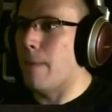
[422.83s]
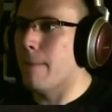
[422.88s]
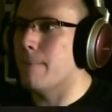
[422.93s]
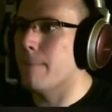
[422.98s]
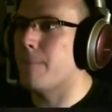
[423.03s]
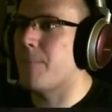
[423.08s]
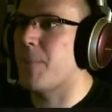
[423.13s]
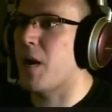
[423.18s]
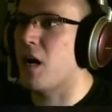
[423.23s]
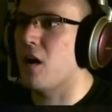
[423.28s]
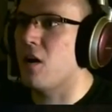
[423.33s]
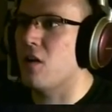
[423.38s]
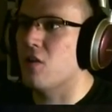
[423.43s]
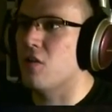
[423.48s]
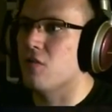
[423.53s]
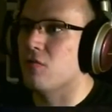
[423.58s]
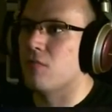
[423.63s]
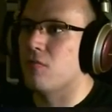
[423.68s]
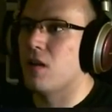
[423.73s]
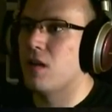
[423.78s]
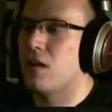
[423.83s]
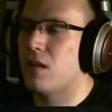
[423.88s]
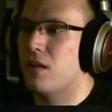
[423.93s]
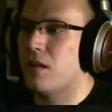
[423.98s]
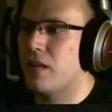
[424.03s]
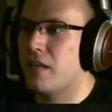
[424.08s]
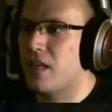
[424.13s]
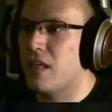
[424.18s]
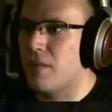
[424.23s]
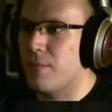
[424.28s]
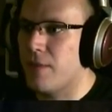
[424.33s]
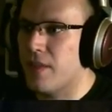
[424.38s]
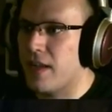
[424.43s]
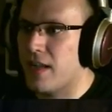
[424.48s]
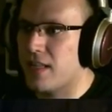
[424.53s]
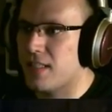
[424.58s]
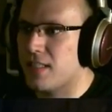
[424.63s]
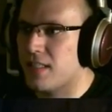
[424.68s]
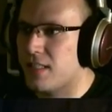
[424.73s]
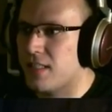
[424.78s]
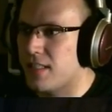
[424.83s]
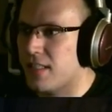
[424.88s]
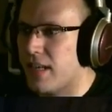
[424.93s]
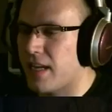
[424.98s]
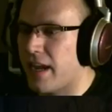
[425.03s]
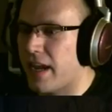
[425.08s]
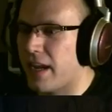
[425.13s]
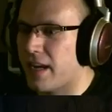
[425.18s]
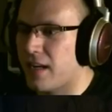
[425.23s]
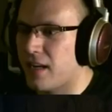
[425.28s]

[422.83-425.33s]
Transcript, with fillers: Boom! Give me that sack.